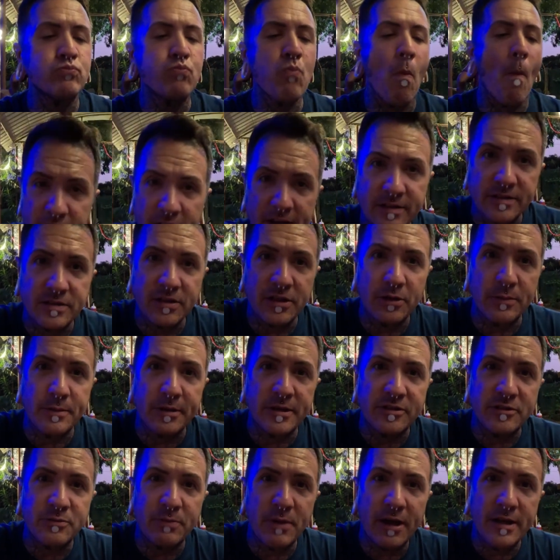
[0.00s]
It's a nice little
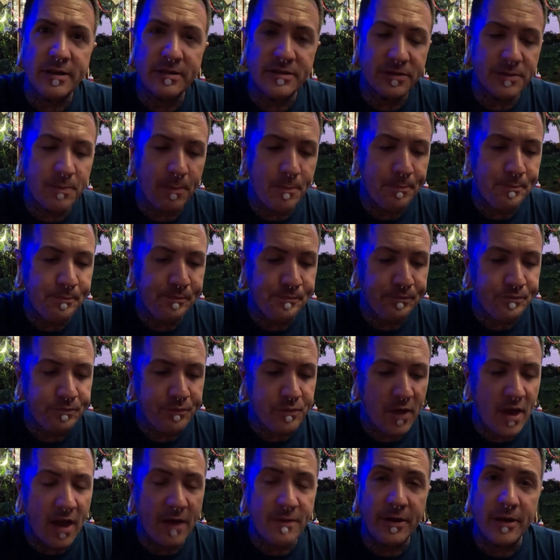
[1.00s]
bit of spice.
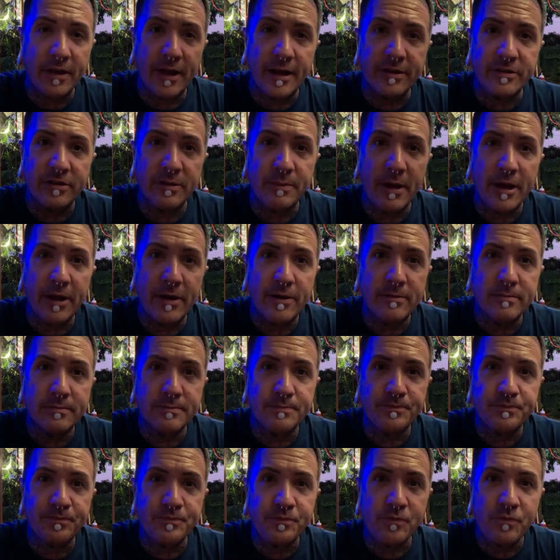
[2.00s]
If you like tomato,
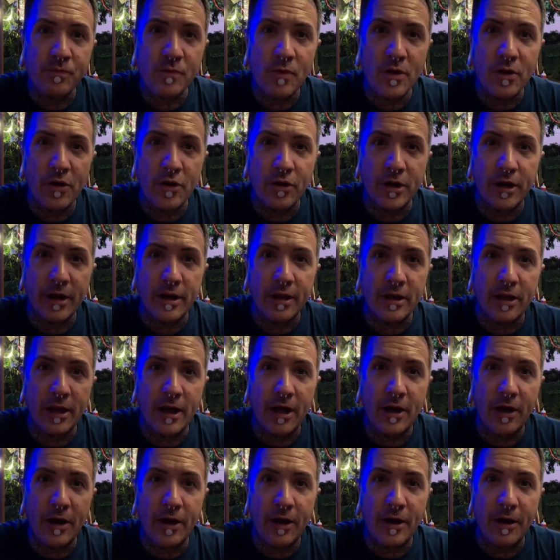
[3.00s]
you're gonna
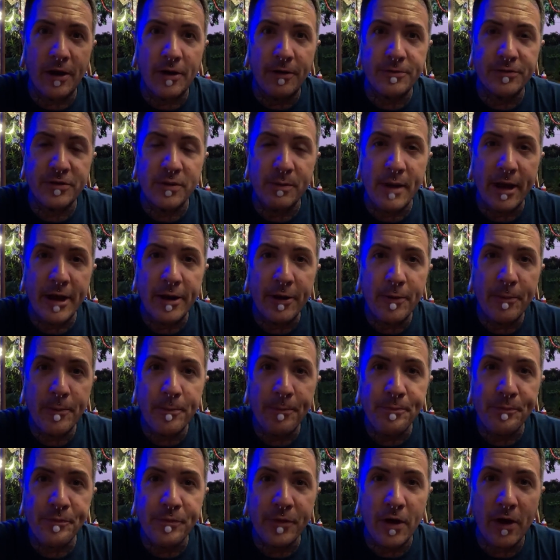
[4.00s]
love tomato
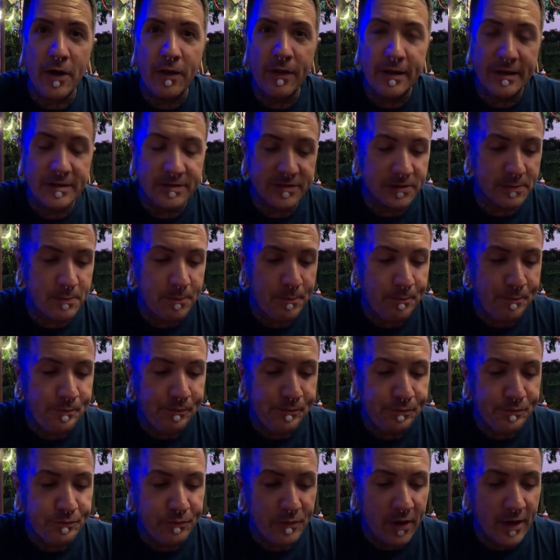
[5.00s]
on this.
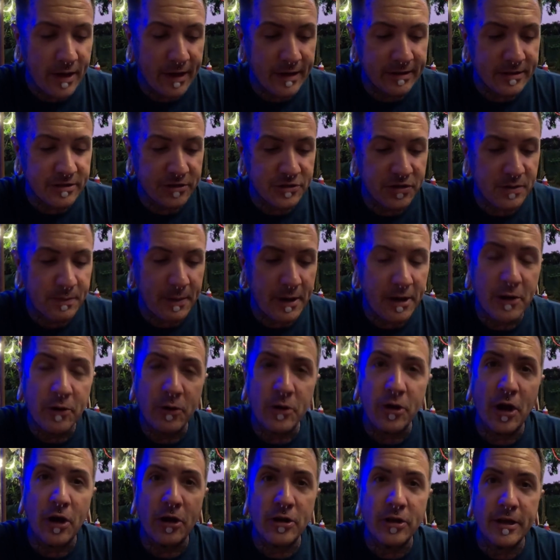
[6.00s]
It's tomato
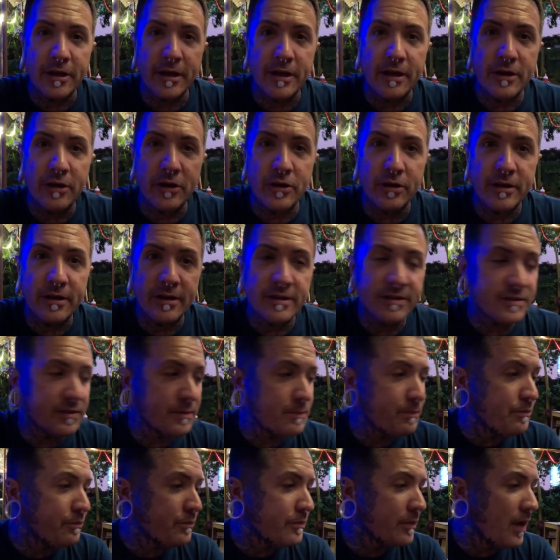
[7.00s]
garlicky goodness.
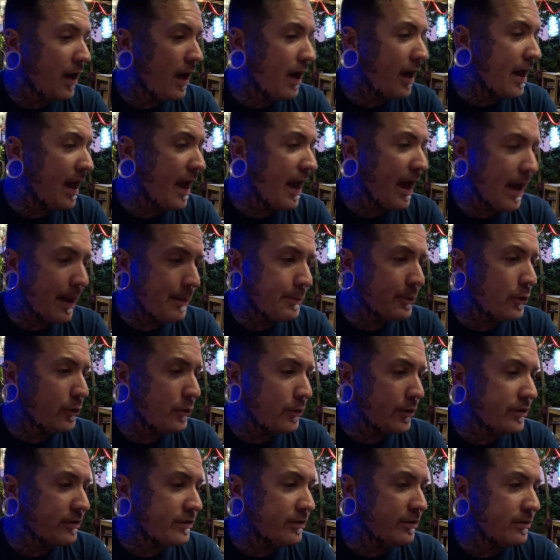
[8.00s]
I am
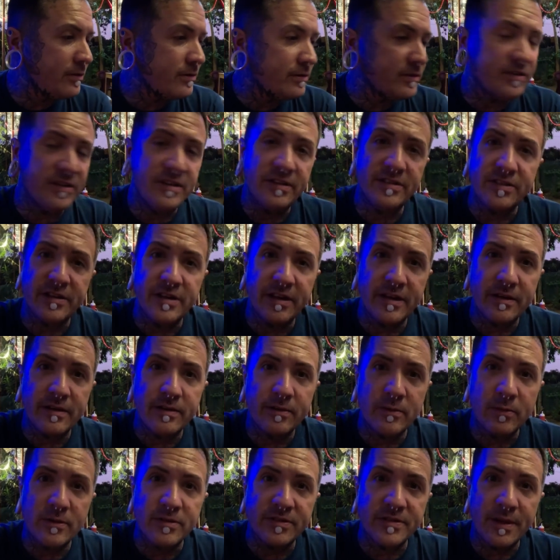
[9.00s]
going to season it
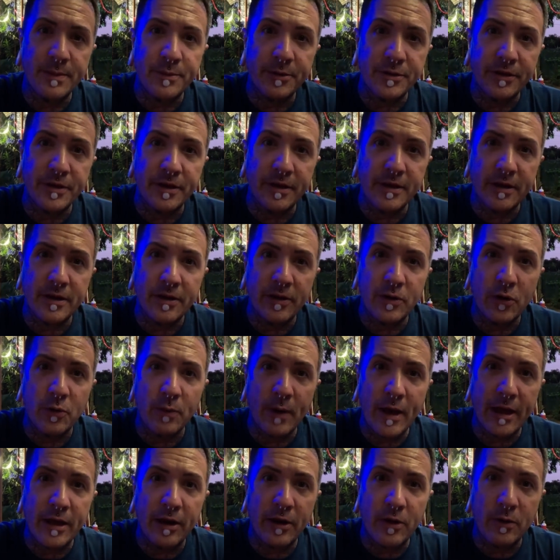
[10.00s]
with some of the
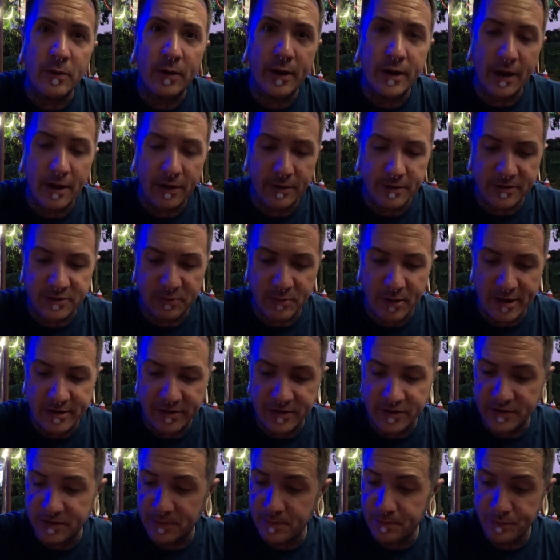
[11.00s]
oregano and other
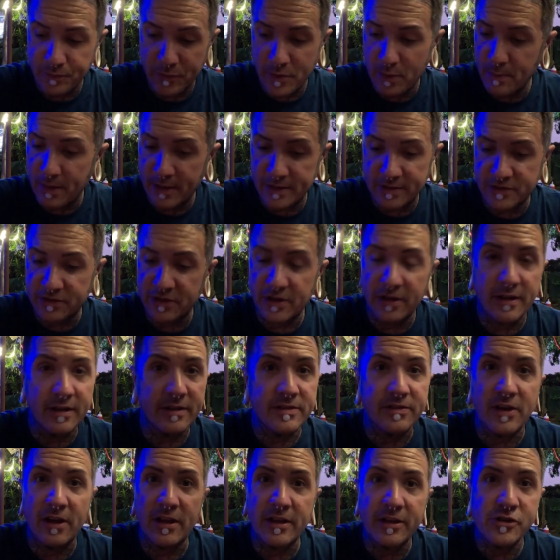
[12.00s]
spices, but still a
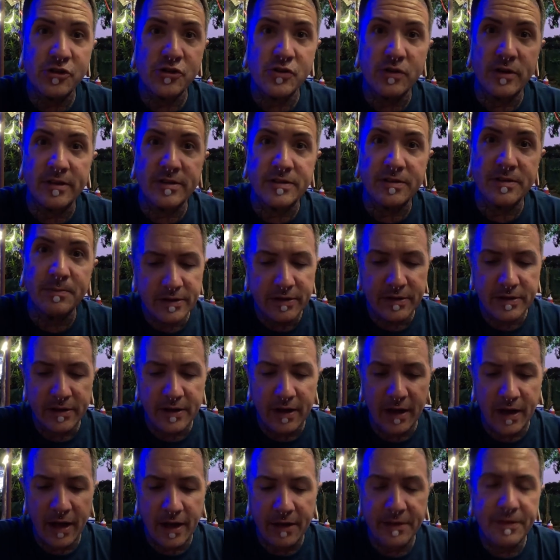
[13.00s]
solid choice.
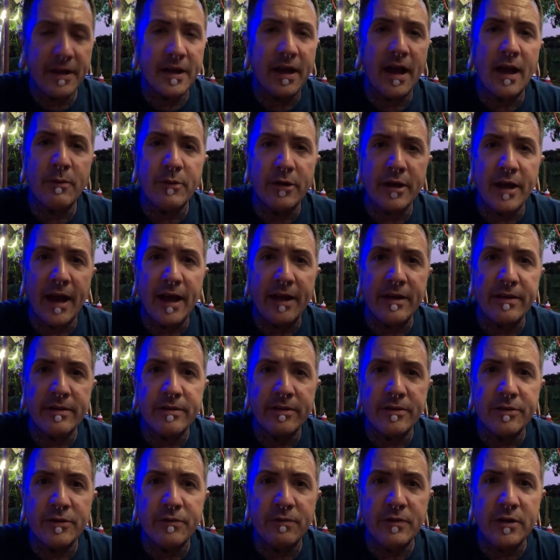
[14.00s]
I think I would add
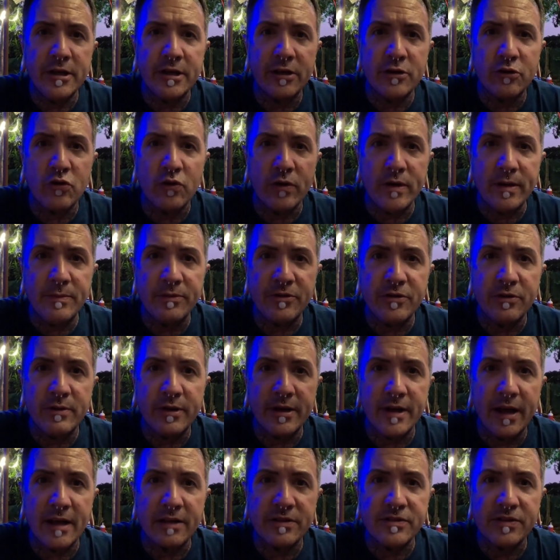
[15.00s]
the vegan cream to
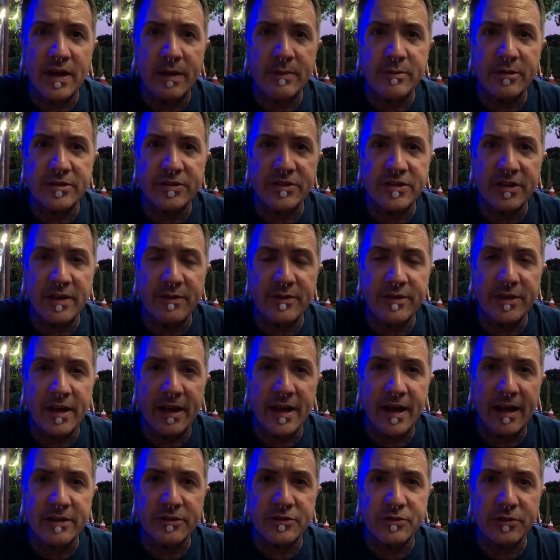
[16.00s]
it next time just to give it
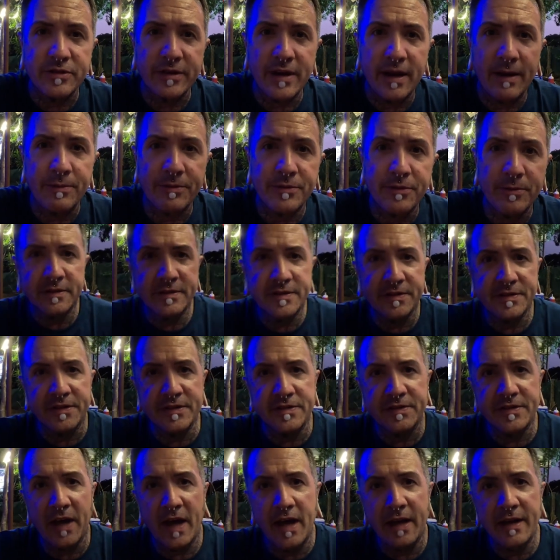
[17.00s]
that extra depth. But this is the
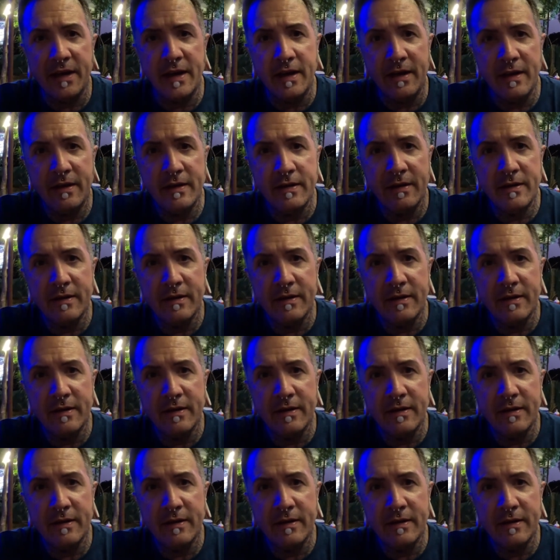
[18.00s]
sadna.